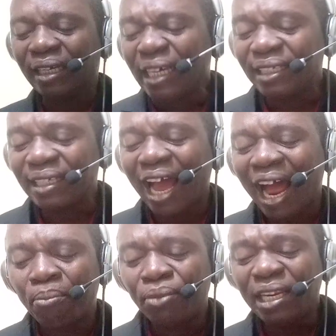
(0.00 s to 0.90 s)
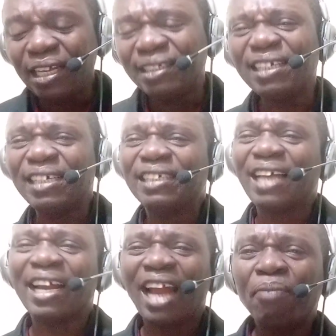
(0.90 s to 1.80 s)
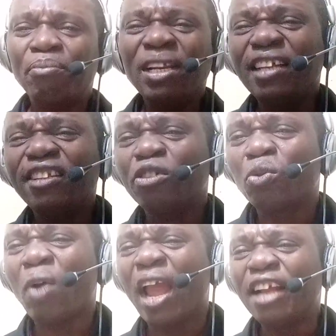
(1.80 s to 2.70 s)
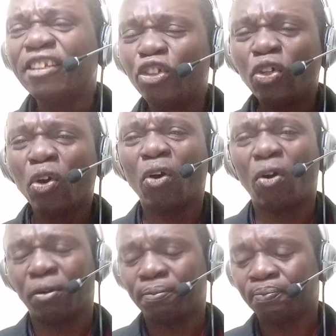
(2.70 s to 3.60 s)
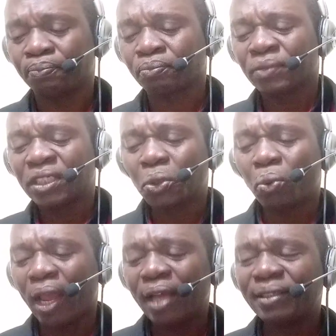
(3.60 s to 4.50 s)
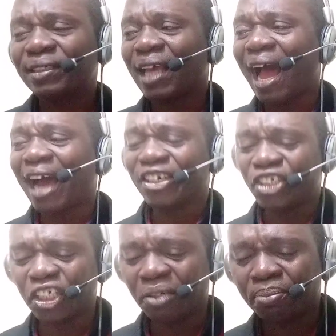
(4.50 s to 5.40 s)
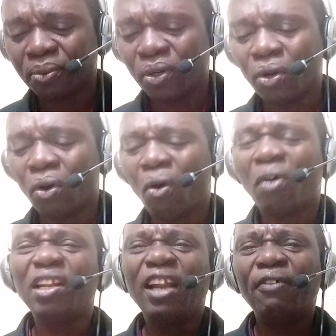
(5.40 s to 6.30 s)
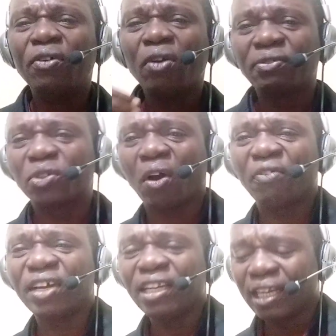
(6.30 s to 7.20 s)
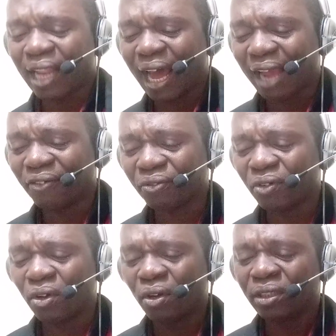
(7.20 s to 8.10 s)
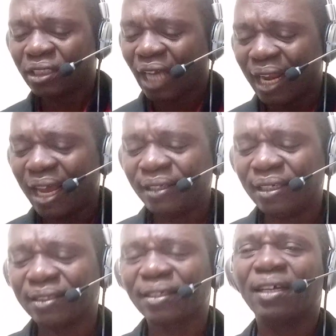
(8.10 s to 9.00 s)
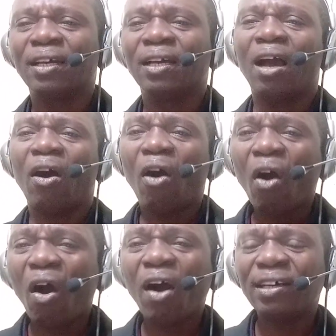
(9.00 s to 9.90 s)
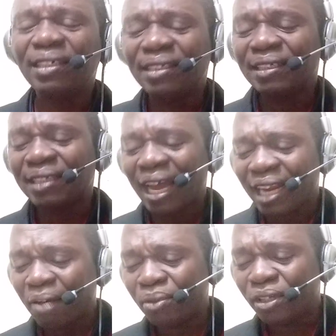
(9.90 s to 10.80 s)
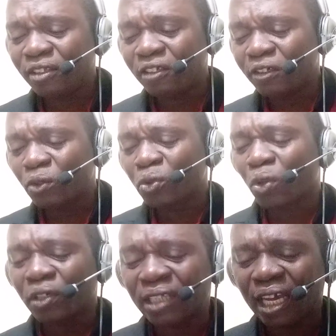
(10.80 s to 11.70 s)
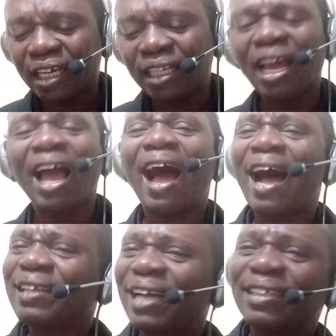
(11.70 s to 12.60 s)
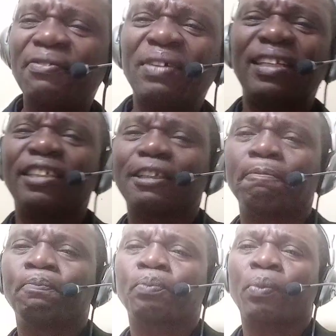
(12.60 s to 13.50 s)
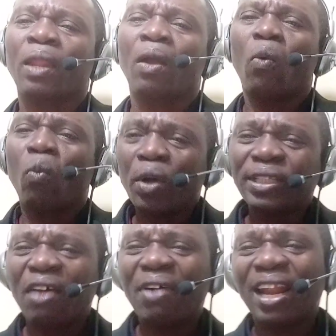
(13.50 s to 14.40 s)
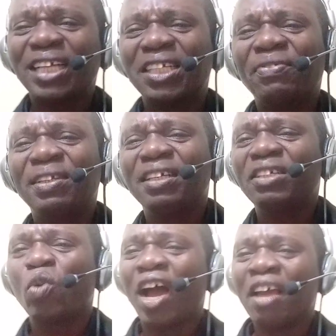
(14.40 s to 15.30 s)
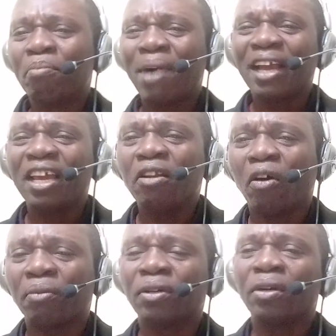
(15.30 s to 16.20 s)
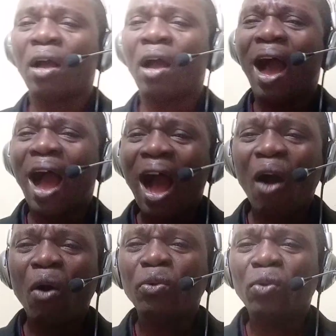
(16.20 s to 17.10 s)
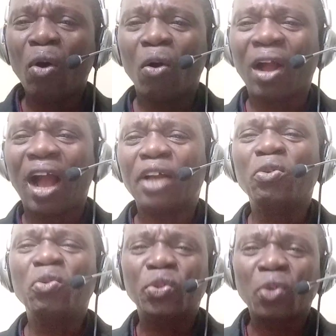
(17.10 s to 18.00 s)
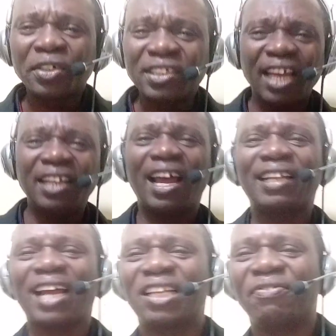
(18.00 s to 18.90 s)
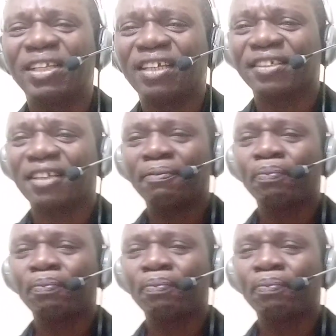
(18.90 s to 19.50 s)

Its ability is an ability to endure stress, hardship, or level of suffering in life challenges, or it is an ability to sustain an activities. Whatever activities you are embarking on, how long can you sustain that activities?